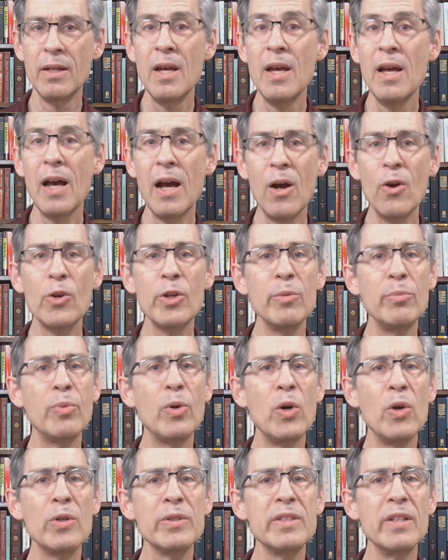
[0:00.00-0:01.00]
How could
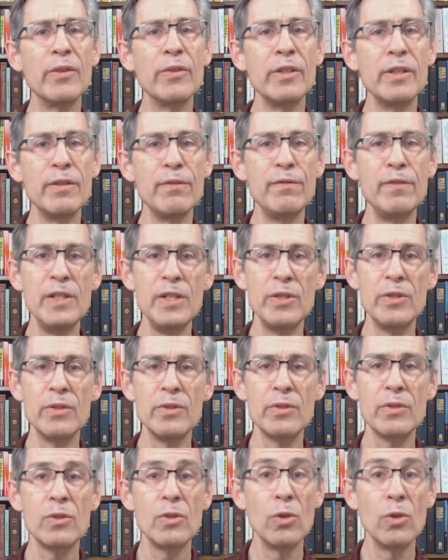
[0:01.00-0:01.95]
Paul tell the Ephesians,